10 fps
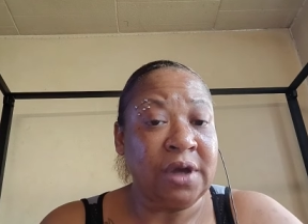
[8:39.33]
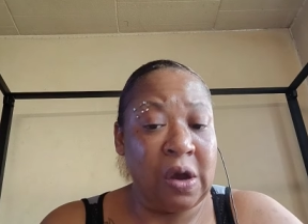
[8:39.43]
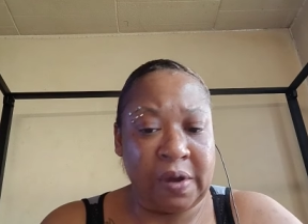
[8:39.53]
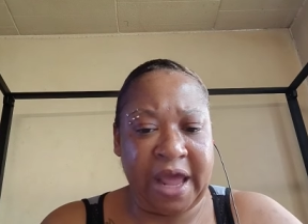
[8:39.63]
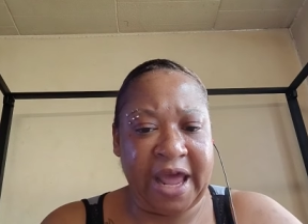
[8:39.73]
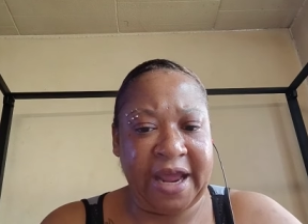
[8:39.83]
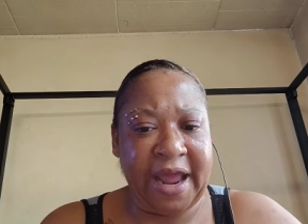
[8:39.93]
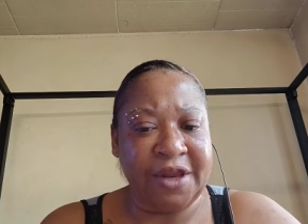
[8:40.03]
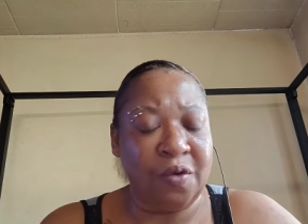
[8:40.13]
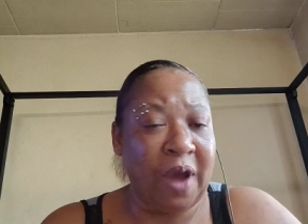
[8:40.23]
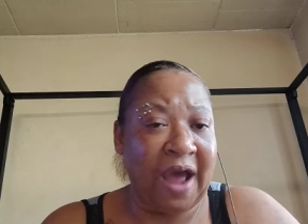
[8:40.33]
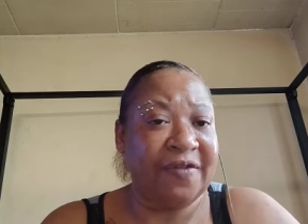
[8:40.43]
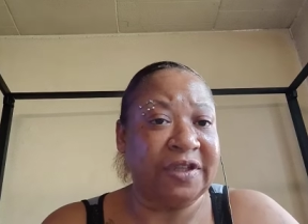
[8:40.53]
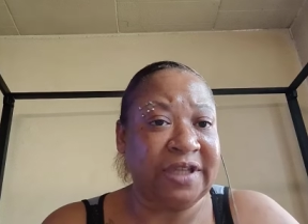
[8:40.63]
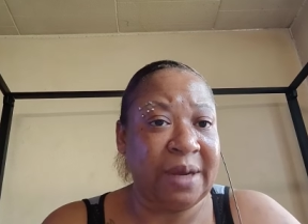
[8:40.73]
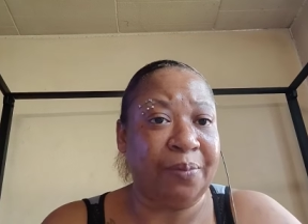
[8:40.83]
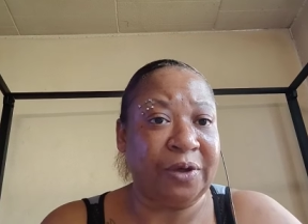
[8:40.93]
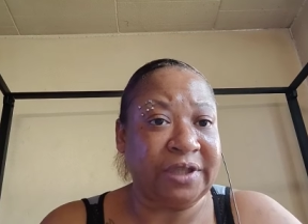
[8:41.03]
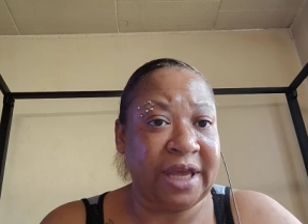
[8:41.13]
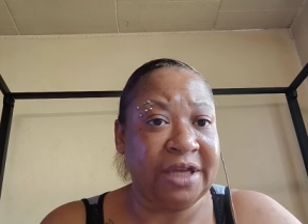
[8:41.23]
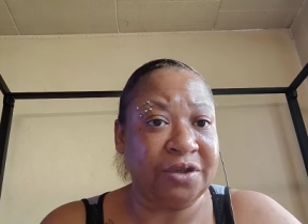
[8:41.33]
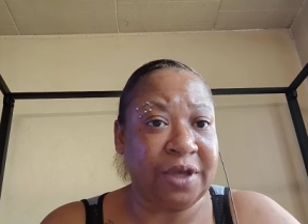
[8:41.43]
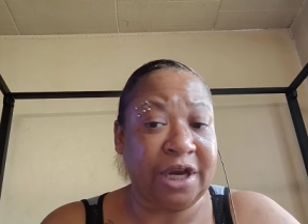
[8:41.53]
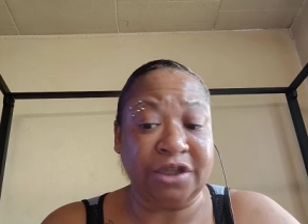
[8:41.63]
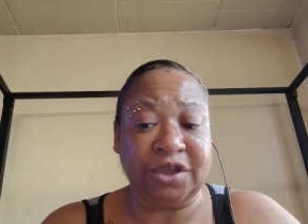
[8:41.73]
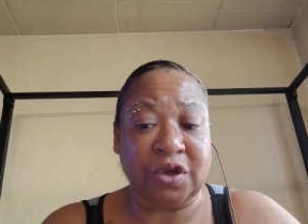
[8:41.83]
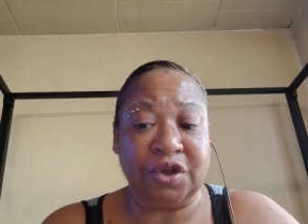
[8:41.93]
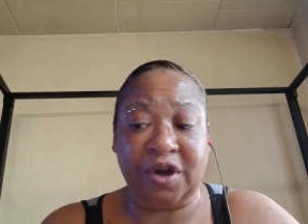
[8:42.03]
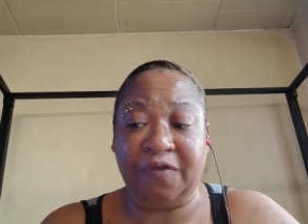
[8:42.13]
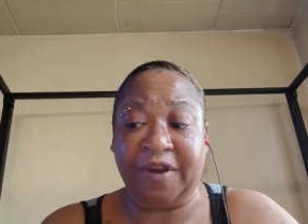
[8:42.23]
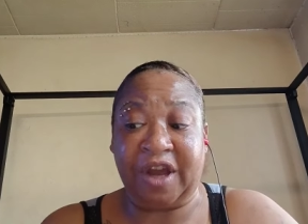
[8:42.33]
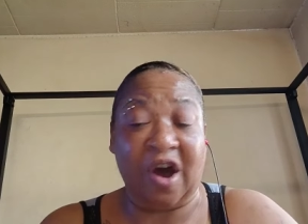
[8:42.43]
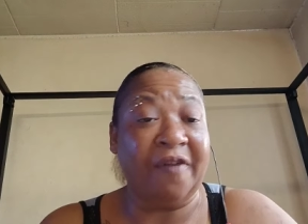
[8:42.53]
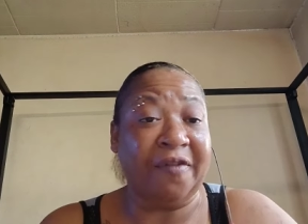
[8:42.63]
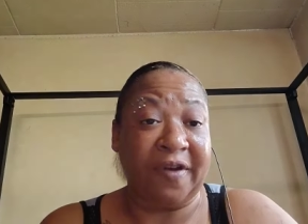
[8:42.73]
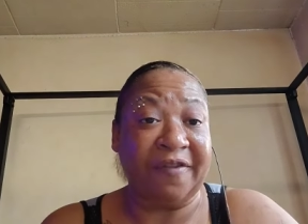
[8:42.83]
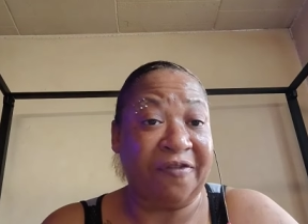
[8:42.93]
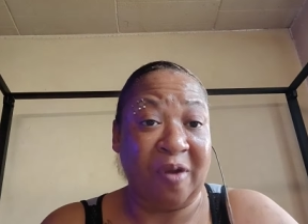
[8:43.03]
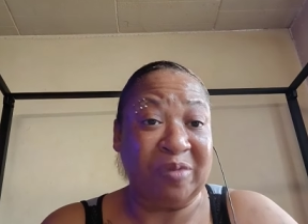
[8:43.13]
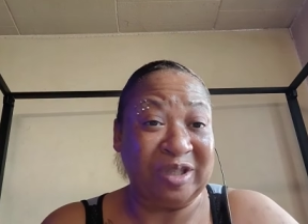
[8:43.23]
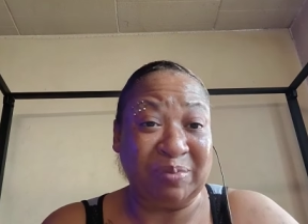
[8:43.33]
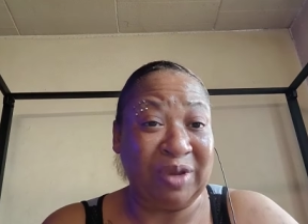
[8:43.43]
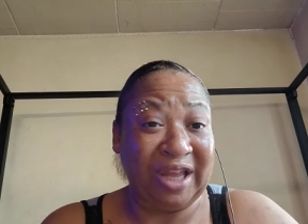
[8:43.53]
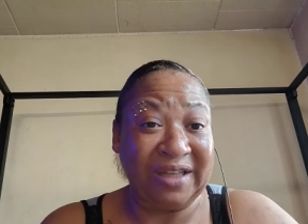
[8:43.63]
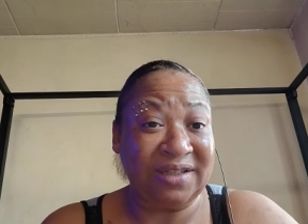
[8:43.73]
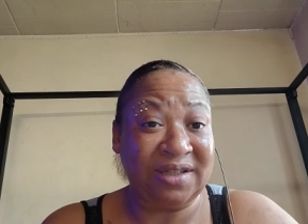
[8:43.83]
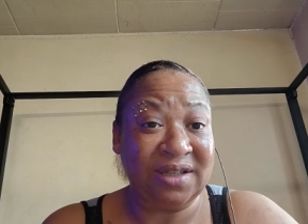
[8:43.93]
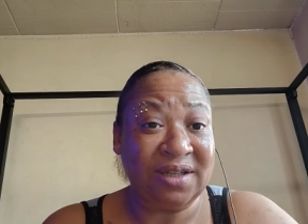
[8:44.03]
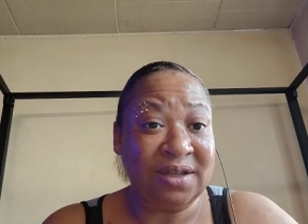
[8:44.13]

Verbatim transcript: Okay? And you have the Temperance Angel here, so you're recovering from this place.